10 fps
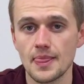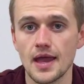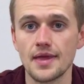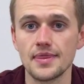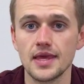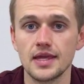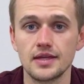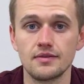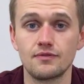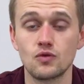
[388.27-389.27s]
And
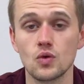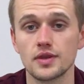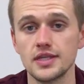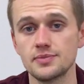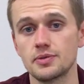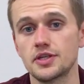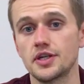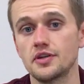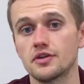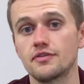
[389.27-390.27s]
then for this
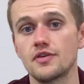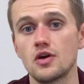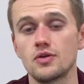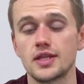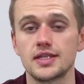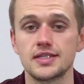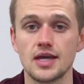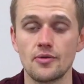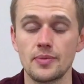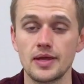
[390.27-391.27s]
particular phone and the
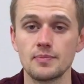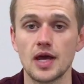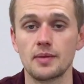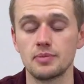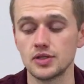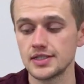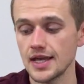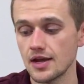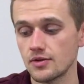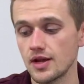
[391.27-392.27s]
down payment I put
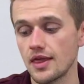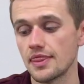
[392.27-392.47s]
down,